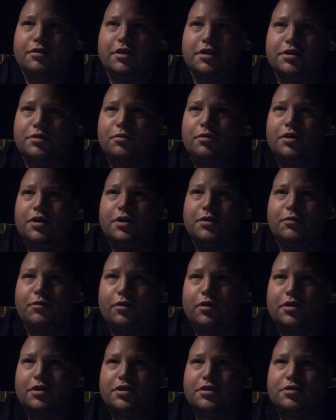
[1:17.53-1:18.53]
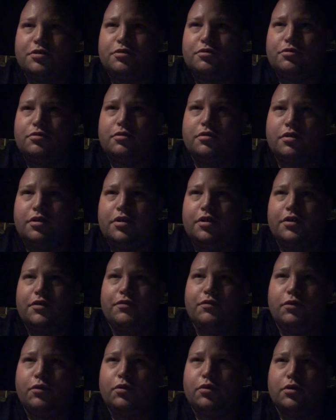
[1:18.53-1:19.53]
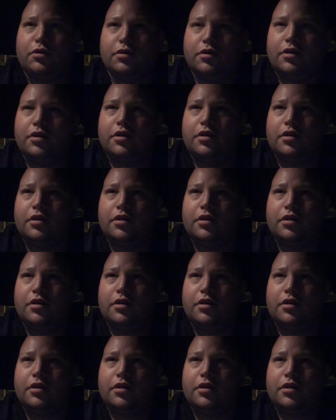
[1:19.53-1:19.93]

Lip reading: That's what it works good for.